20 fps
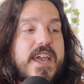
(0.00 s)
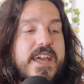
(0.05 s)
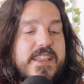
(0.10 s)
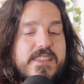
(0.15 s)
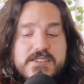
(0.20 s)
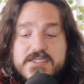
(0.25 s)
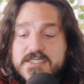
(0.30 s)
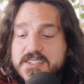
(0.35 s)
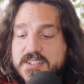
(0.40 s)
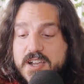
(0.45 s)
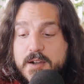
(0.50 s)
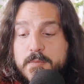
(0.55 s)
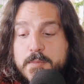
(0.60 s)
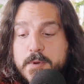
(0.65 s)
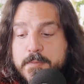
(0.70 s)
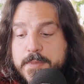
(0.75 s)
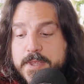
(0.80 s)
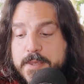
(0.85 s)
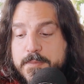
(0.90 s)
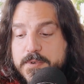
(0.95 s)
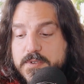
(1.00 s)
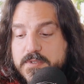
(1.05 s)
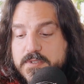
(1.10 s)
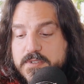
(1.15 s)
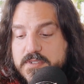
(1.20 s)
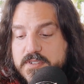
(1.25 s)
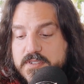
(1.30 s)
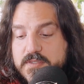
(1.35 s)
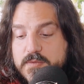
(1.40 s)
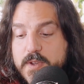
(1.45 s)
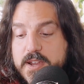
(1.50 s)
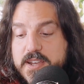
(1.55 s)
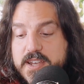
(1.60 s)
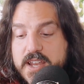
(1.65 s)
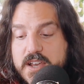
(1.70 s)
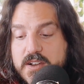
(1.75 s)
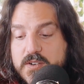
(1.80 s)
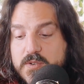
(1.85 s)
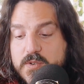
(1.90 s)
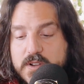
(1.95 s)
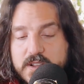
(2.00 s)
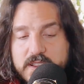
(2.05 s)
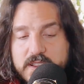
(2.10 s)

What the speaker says: And there's a couple people right now who are